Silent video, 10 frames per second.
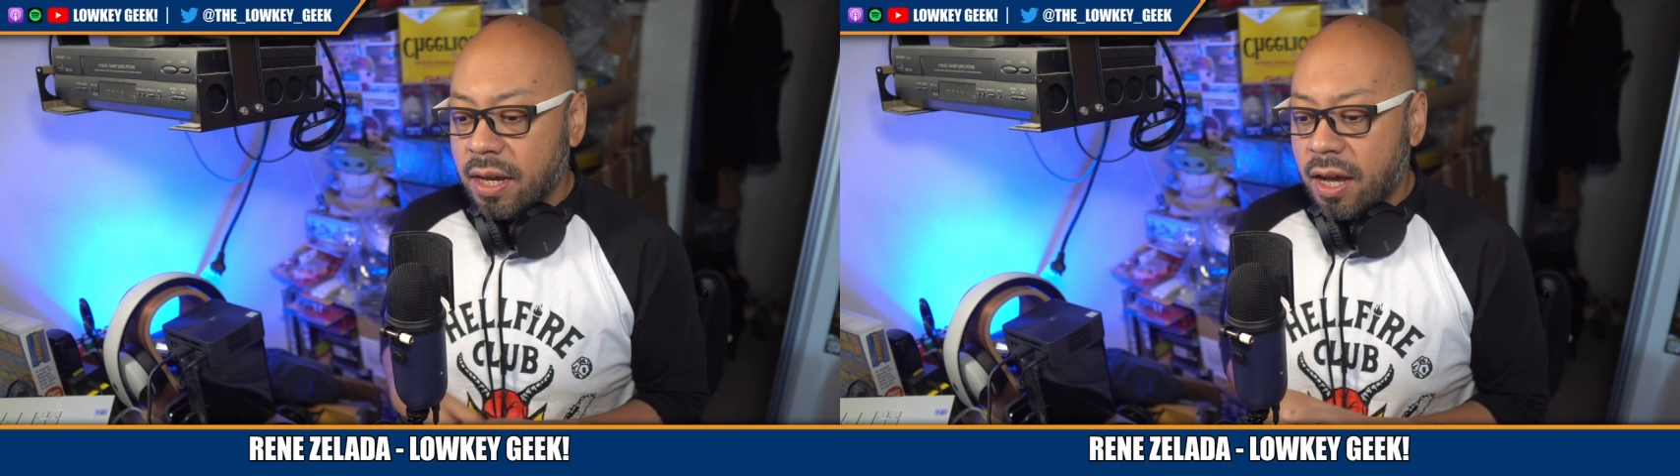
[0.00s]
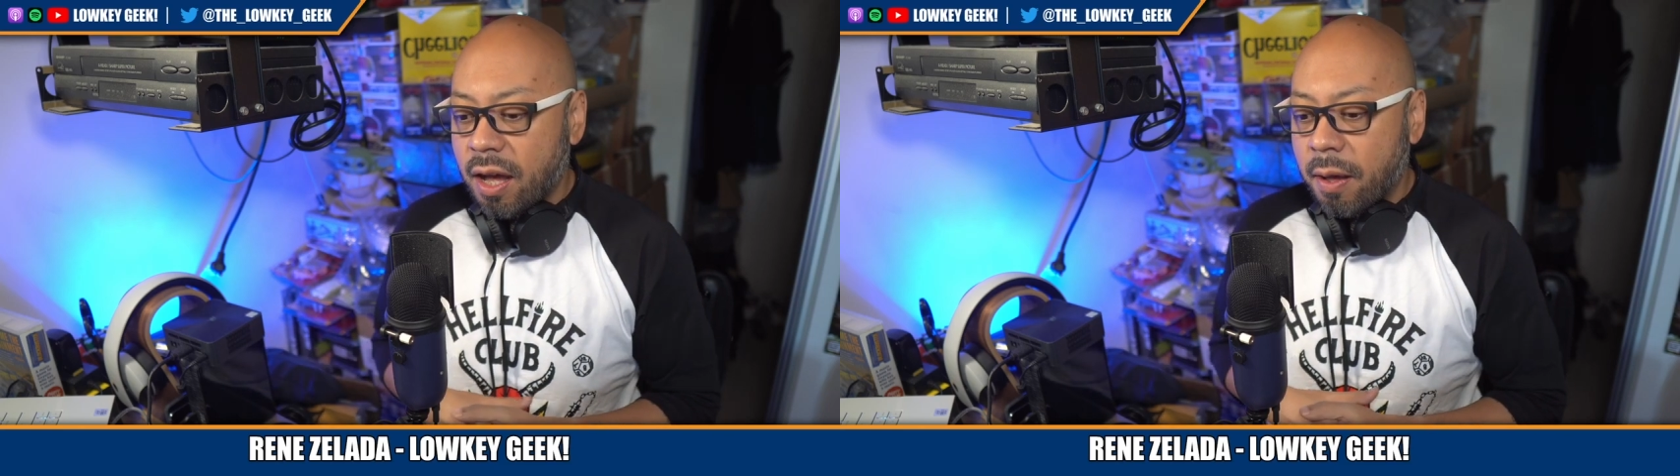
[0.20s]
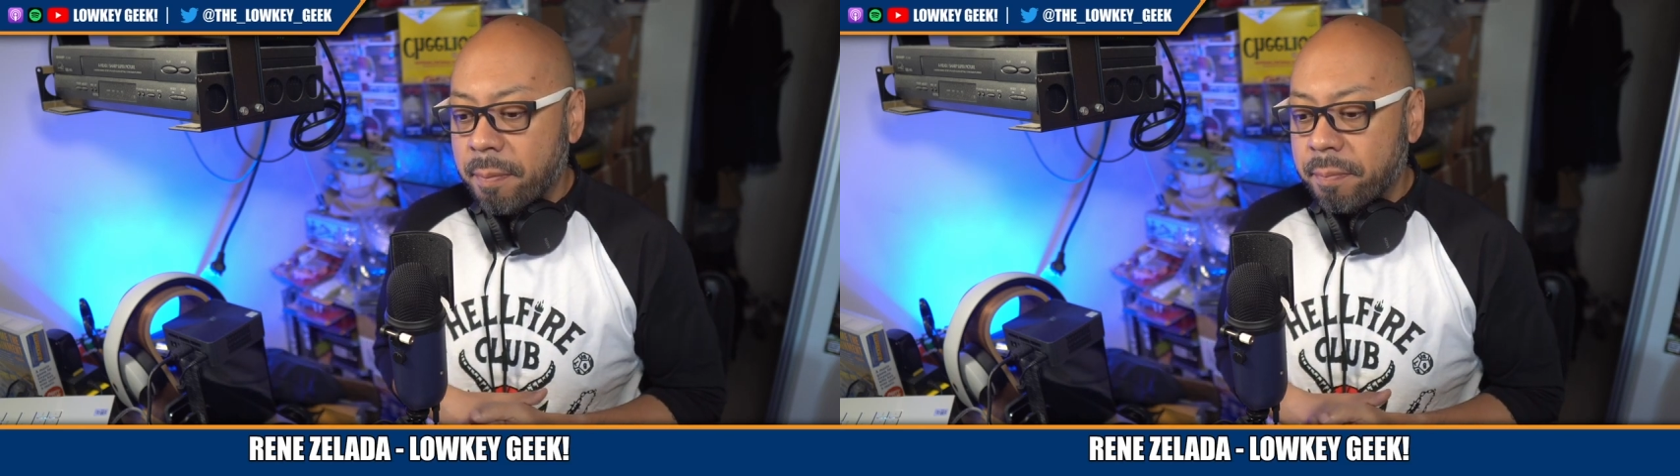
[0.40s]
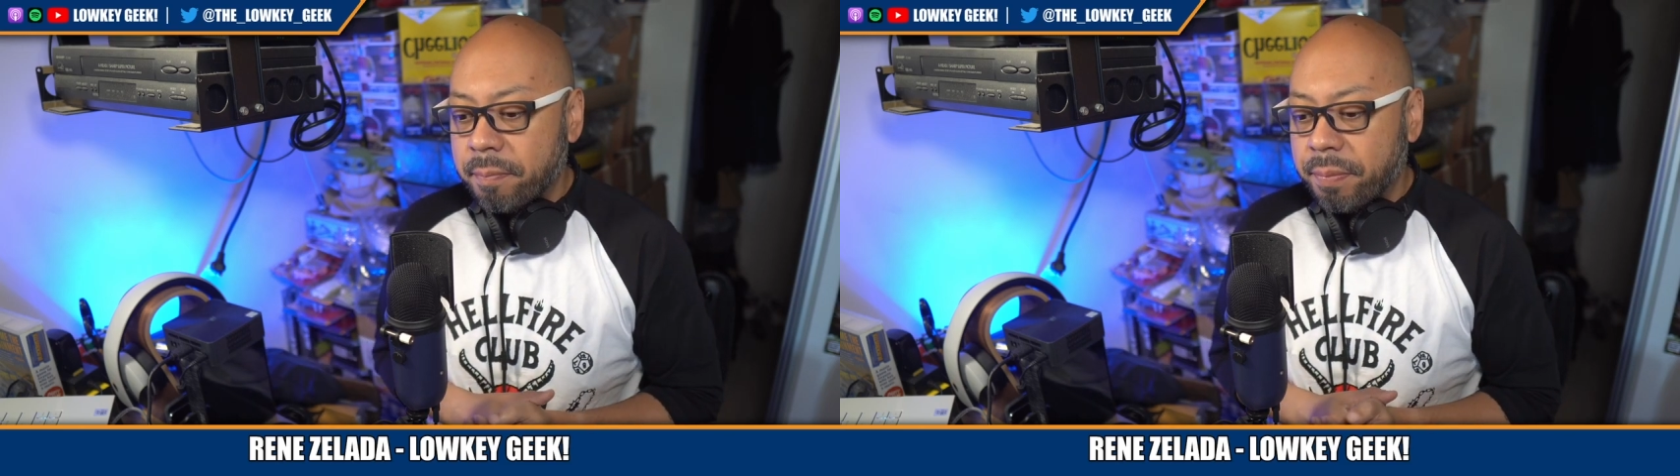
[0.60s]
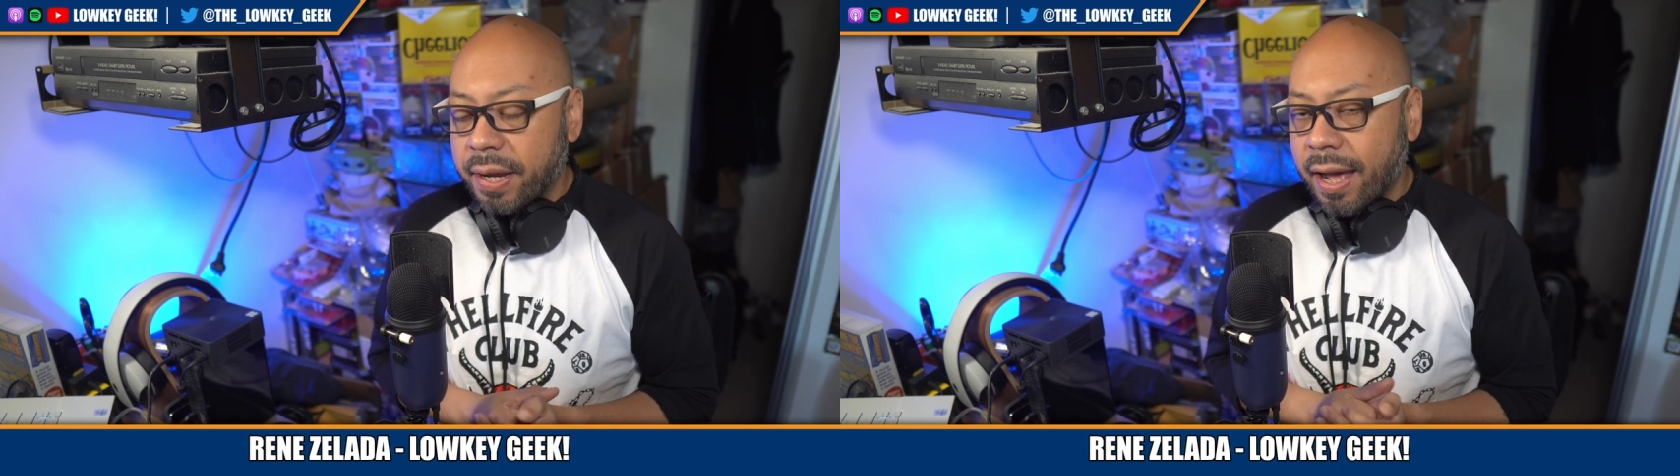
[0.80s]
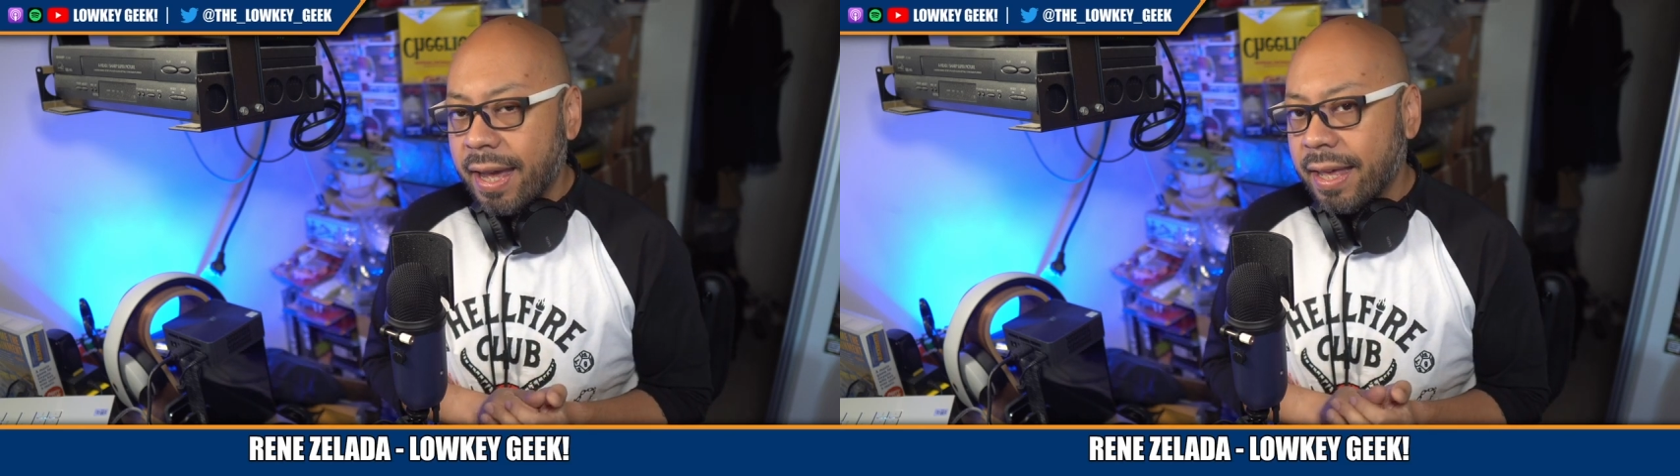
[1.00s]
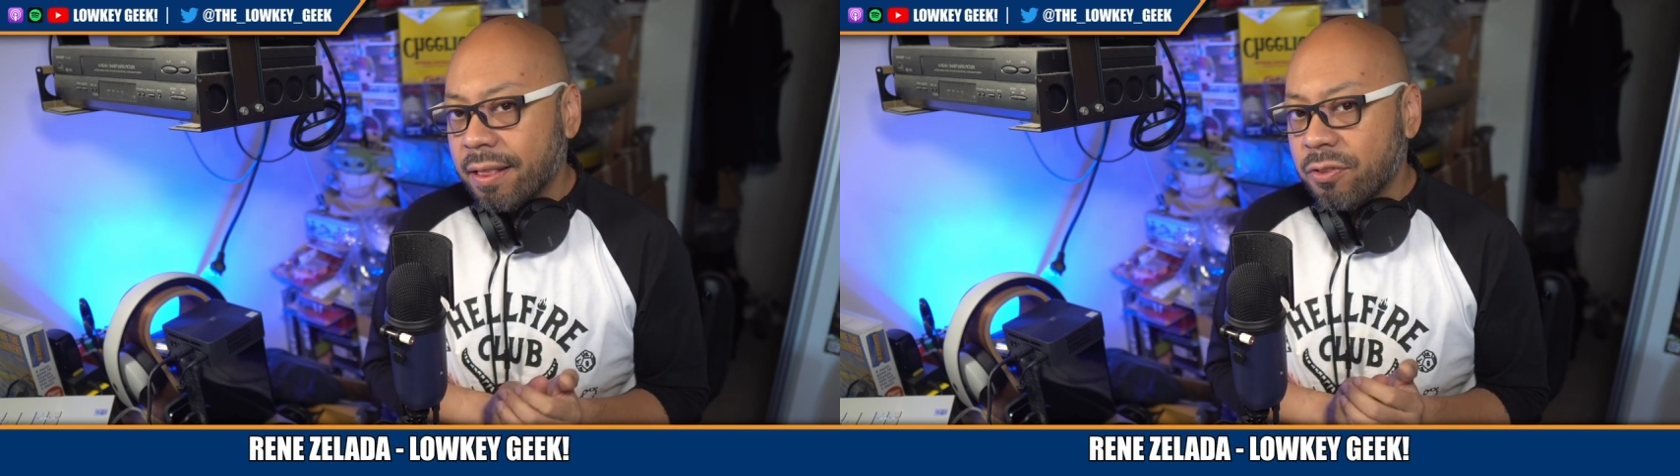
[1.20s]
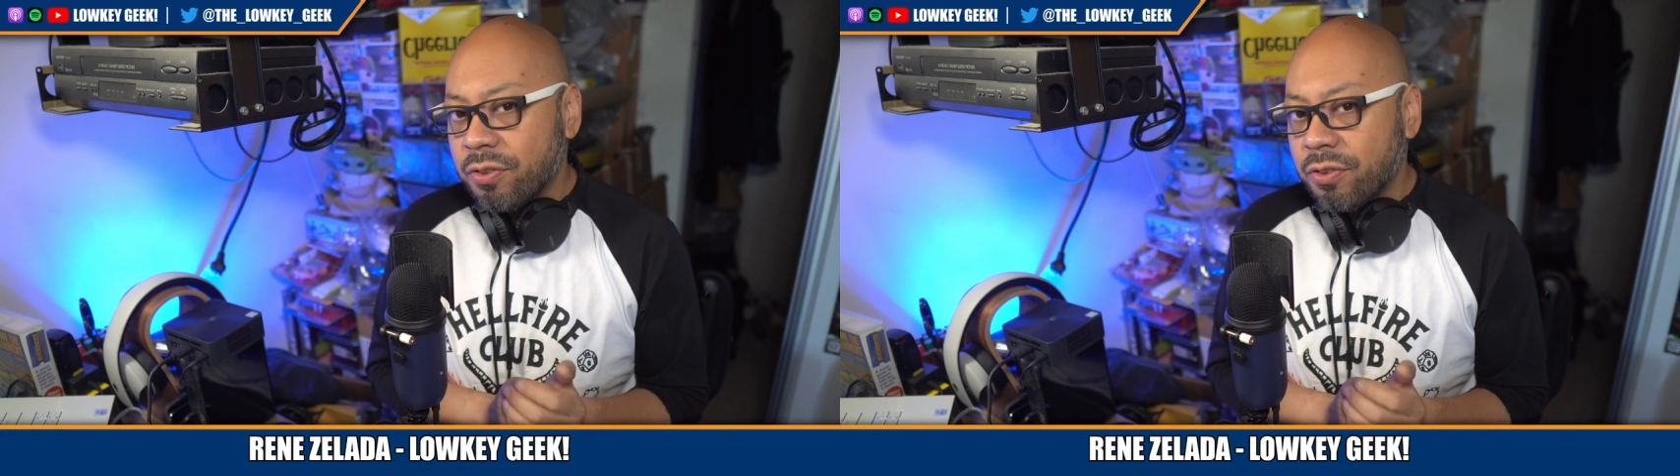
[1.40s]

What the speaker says: But I